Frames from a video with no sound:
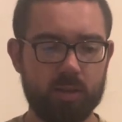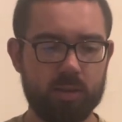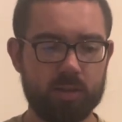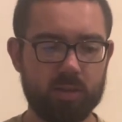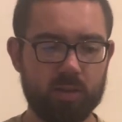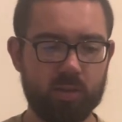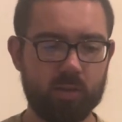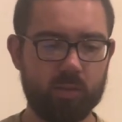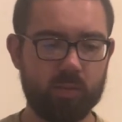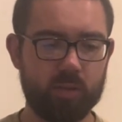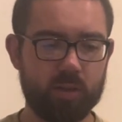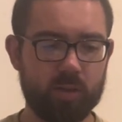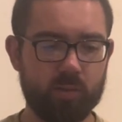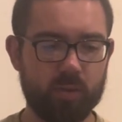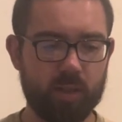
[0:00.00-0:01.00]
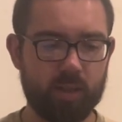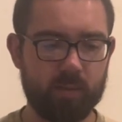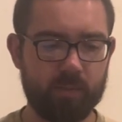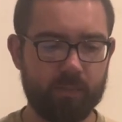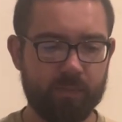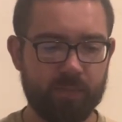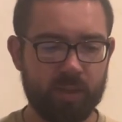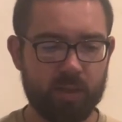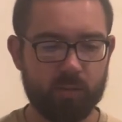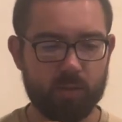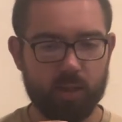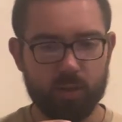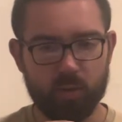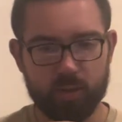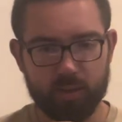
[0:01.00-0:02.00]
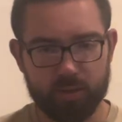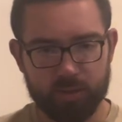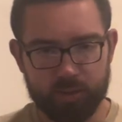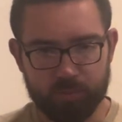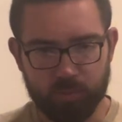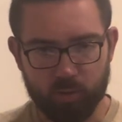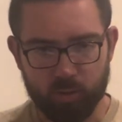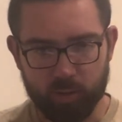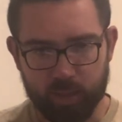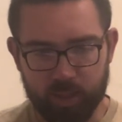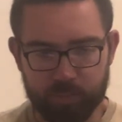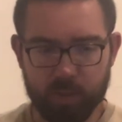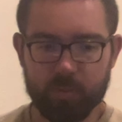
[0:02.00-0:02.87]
So when I look at this program,